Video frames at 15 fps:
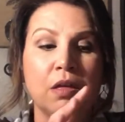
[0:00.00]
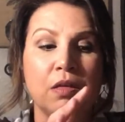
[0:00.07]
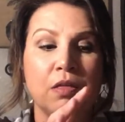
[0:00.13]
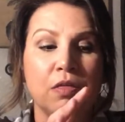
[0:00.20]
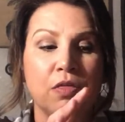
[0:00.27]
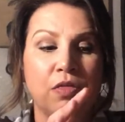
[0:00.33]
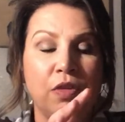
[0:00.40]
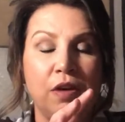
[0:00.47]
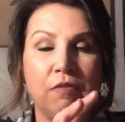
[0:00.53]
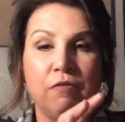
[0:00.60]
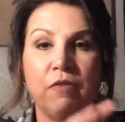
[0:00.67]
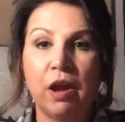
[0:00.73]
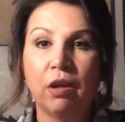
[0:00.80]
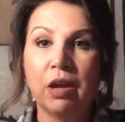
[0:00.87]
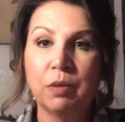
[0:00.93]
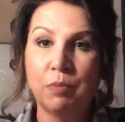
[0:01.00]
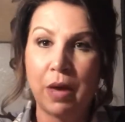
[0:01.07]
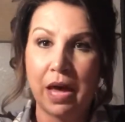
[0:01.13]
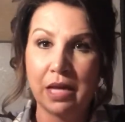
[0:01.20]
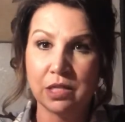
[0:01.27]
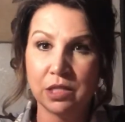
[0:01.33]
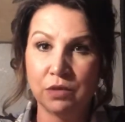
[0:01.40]
the very
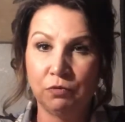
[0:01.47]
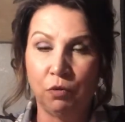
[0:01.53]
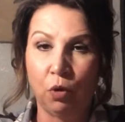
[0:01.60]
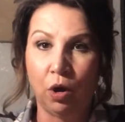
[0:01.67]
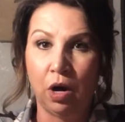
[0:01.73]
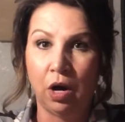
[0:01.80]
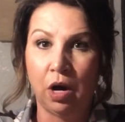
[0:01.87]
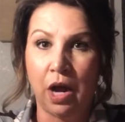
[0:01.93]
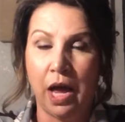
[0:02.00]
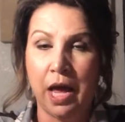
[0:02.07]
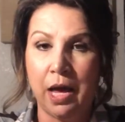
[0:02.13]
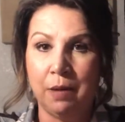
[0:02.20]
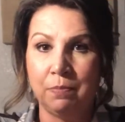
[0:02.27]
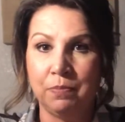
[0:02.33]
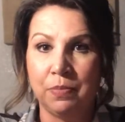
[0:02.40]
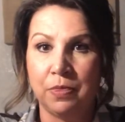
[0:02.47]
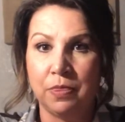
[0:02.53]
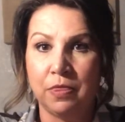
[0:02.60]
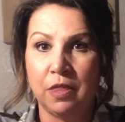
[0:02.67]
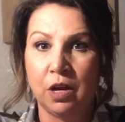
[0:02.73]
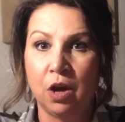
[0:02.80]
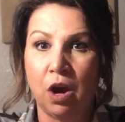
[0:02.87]
base for um,
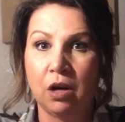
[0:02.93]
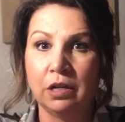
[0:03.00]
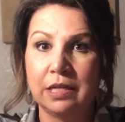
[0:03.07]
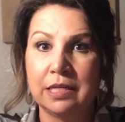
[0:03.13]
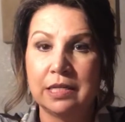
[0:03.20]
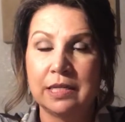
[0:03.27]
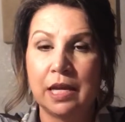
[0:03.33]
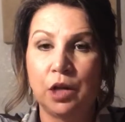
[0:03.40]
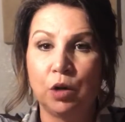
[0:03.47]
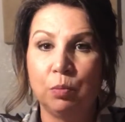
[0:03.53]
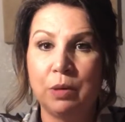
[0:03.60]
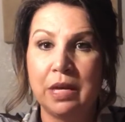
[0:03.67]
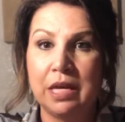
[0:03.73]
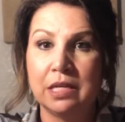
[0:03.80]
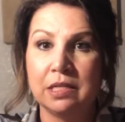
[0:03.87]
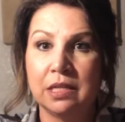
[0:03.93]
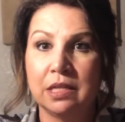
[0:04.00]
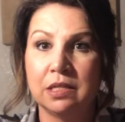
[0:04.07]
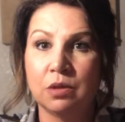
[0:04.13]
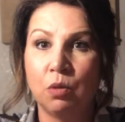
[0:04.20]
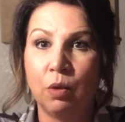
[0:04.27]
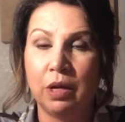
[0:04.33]
the garland centerpiece is
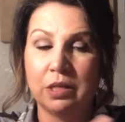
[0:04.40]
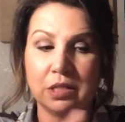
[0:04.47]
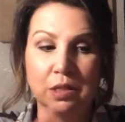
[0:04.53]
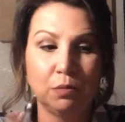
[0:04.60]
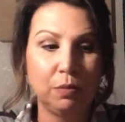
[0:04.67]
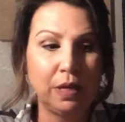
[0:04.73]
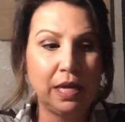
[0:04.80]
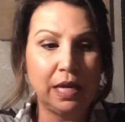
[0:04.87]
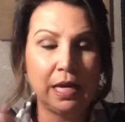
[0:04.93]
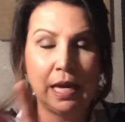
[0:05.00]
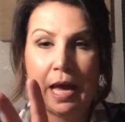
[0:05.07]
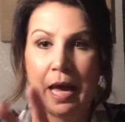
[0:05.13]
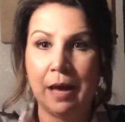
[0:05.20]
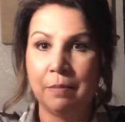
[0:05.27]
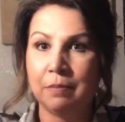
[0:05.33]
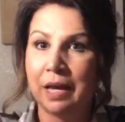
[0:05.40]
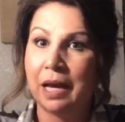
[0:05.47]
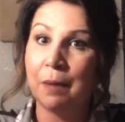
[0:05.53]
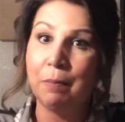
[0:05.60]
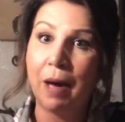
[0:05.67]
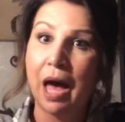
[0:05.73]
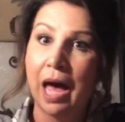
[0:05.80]
going to be um, like a
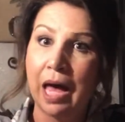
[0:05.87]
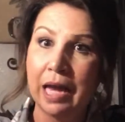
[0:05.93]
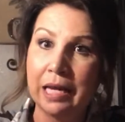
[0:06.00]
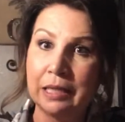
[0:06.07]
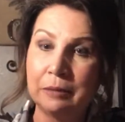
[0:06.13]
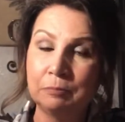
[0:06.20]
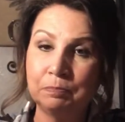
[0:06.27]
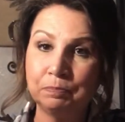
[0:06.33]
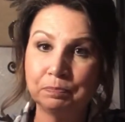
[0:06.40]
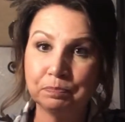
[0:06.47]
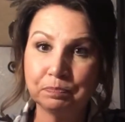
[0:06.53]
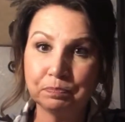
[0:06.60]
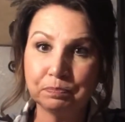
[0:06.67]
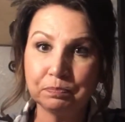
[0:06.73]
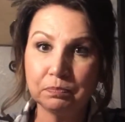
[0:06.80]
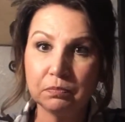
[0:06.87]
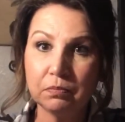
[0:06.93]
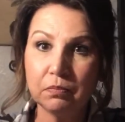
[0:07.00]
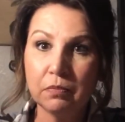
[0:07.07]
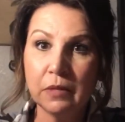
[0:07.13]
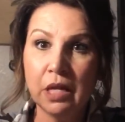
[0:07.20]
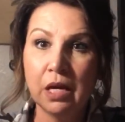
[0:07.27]
pine
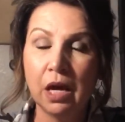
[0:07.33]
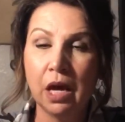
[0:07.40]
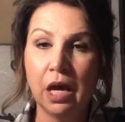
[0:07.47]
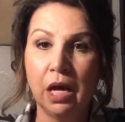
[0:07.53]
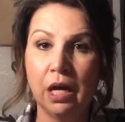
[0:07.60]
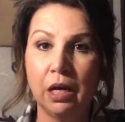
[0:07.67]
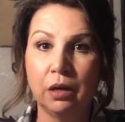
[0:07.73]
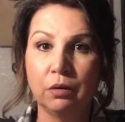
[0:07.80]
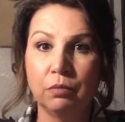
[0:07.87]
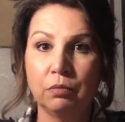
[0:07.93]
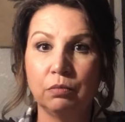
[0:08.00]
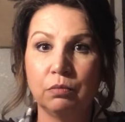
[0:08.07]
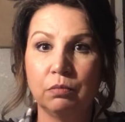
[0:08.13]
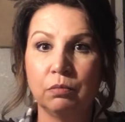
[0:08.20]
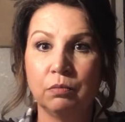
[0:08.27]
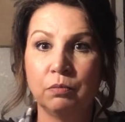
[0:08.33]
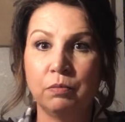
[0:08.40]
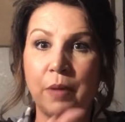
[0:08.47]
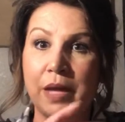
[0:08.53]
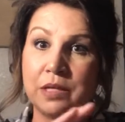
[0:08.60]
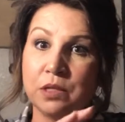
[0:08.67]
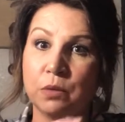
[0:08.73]
uh,
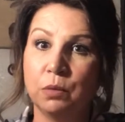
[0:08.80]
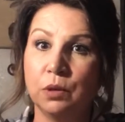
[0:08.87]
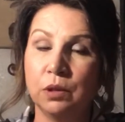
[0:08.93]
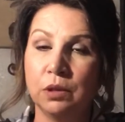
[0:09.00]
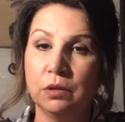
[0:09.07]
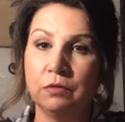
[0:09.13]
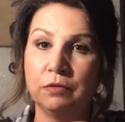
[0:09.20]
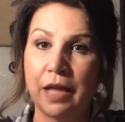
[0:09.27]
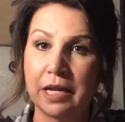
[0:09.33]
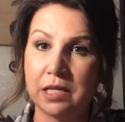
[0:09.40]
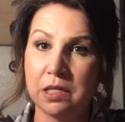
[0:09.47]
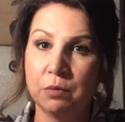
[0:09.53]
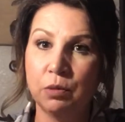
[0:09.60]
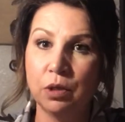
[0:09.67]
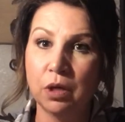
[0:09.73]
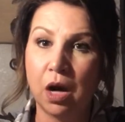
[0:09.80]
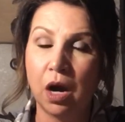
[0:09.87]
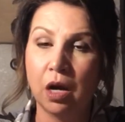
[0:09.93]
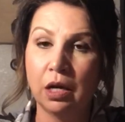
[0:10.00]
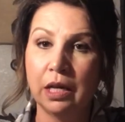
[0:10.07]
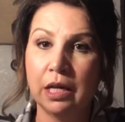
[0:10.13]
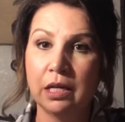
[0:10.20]
bendable, flexible
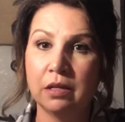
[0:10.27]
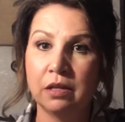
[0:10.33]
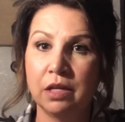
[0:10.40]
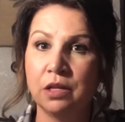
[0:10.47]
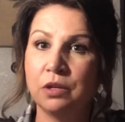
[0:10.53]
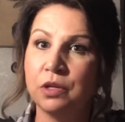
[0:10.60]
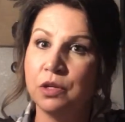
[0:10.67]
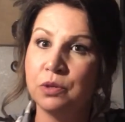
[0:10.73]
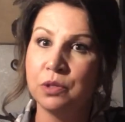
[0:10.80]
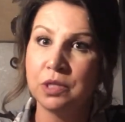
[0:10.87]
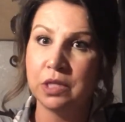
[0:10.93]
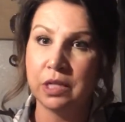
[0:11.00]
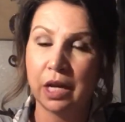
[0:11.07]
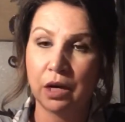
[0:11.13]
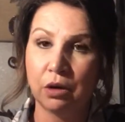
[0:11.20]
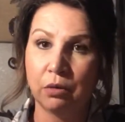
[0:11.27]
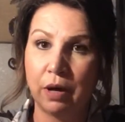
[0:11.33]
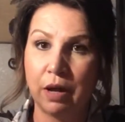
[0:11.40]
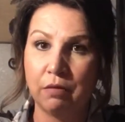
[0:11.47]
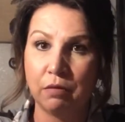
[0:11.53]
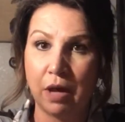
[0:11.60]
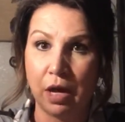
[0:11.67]
garland that you use to
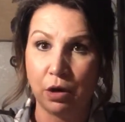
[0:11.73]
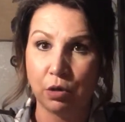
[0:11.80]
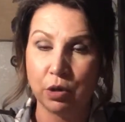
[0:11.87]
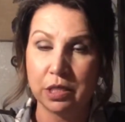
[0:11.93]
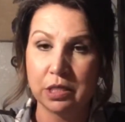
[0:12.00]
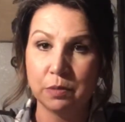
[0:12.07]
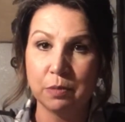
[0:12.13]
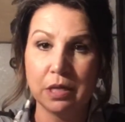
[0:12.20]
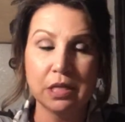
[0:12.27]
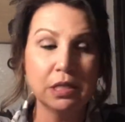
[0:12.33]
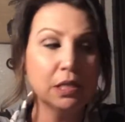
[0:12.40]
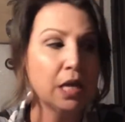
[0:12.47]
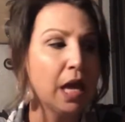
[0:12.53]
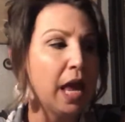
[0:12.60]
decorate at Christmas.